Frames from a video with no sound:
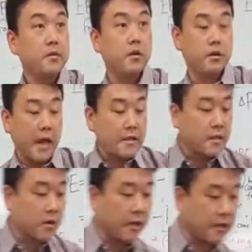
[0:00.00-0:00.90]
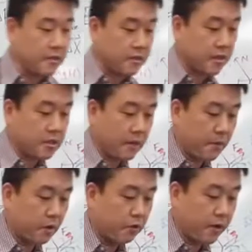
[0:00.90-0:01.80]
So that's the key
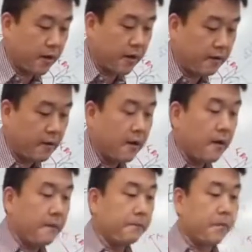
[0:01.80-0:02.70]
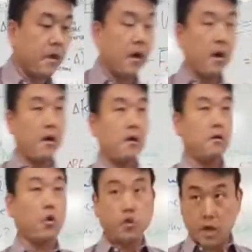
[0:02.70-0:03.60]
distinction between uh,
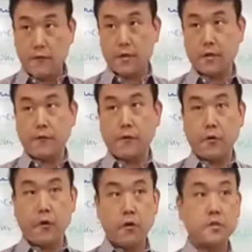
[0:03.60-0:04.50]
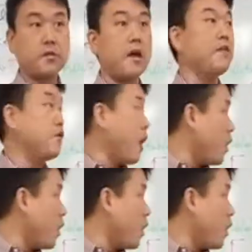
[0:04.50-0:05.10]
conservative force and a